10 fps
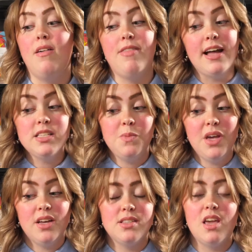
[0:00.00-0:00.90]
That's
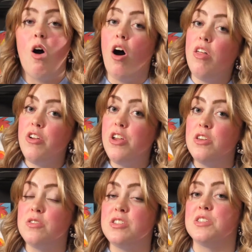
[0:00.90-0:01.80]
because the author
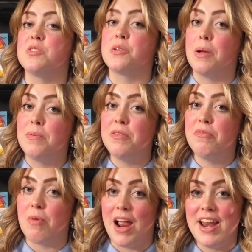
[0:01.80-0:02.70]
used
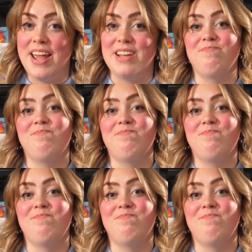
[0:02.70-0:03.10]
descriptive writing.